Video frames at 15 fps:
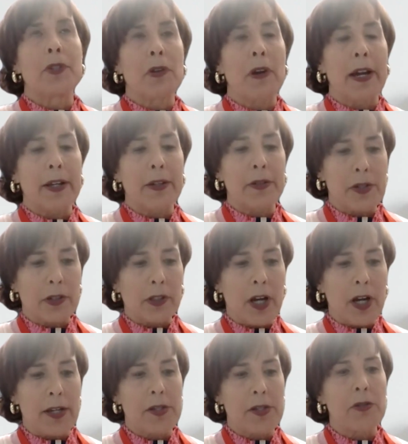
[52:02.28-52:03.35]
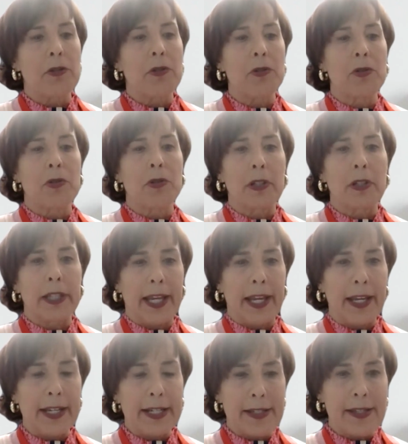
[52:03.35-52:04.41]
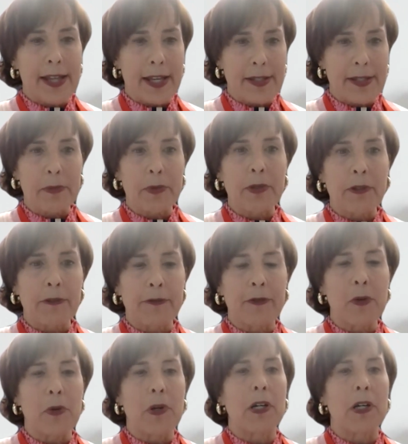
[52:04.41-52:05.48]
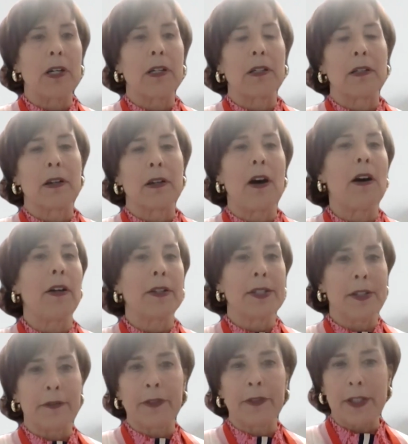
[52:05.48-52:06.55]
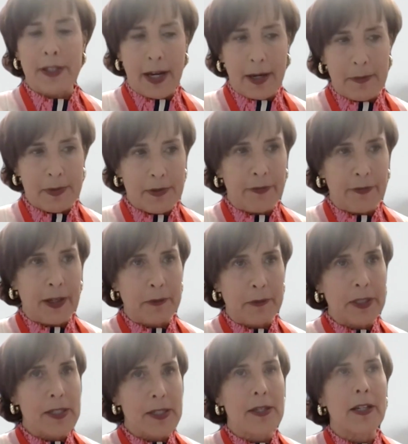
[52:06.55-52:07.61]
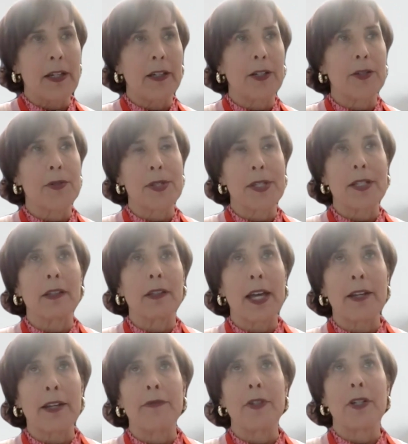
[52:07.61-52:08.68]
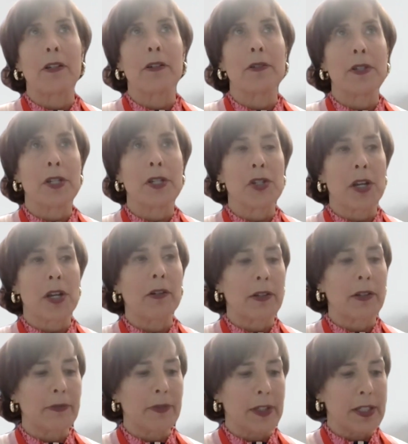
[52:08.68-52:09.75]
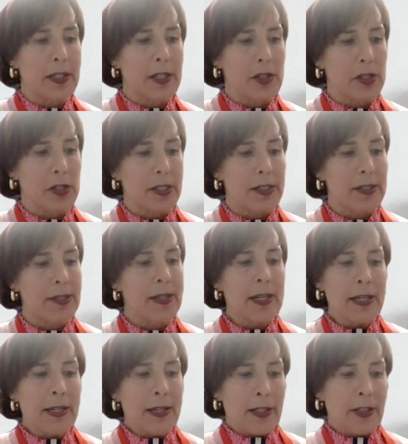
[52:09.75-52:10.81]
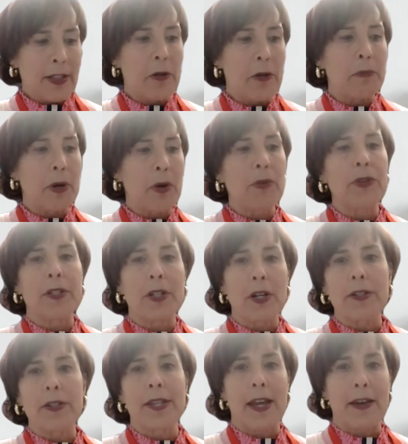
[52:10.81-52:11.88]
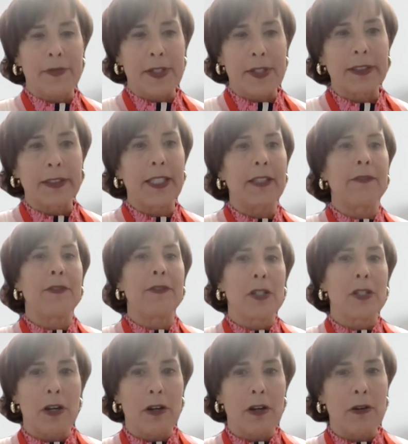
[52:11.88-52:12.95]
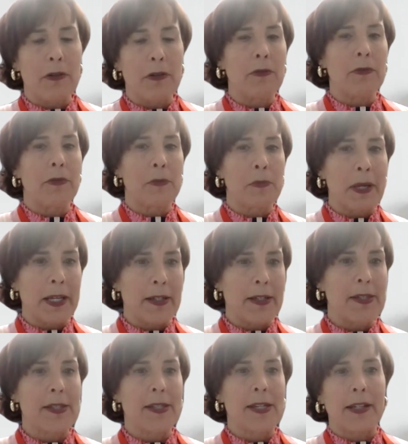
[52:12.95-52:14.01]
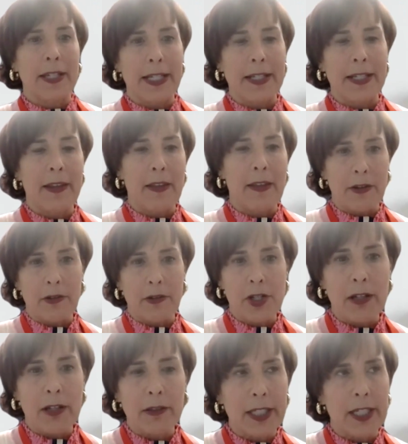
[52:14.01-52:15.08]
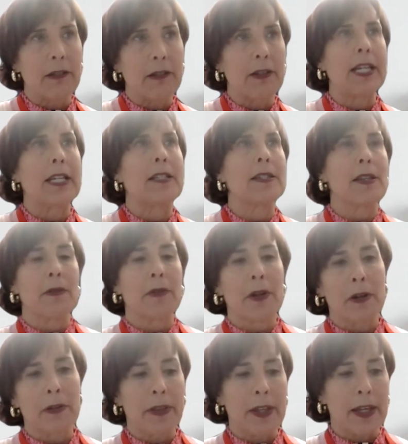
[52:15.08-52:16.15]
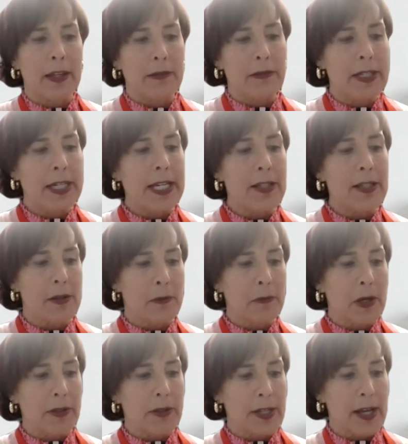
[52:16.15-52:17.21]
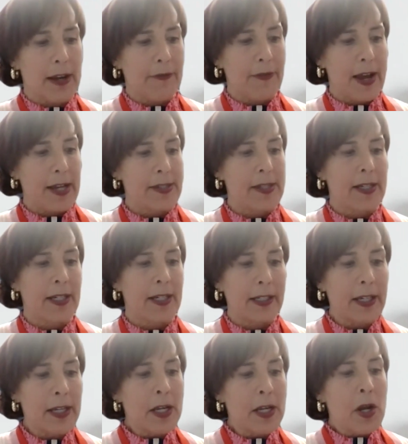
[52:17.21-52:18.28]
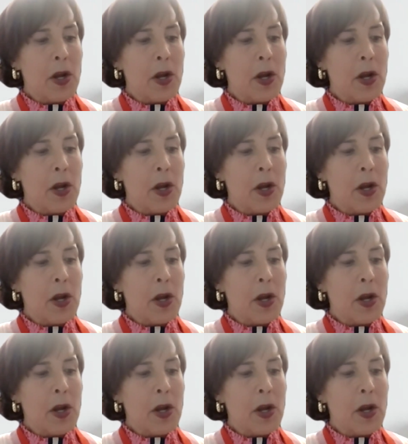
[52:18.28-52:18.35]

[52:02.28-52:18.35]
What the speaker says: trials are cost neutral and accessible for all different types of family scenarios. In a lot of neurodegenerative conditions, both adults have to leave to go be in a study, and then their childcare needs. So the needs are multifaceted.